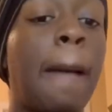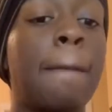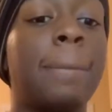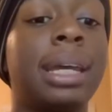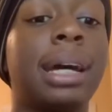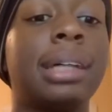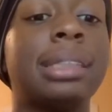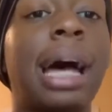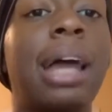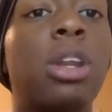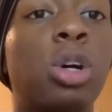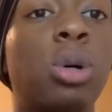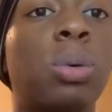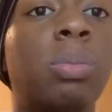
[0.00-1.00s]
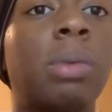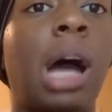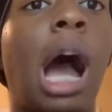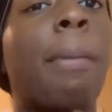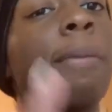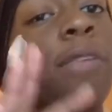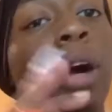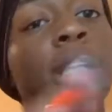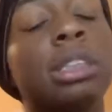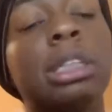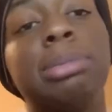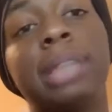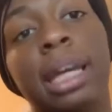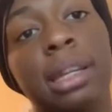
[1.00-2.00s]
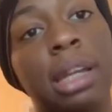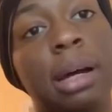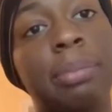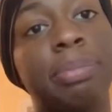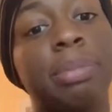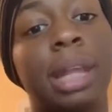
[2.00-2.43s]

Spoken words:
because I knew I'm gonna fall asleep standing up.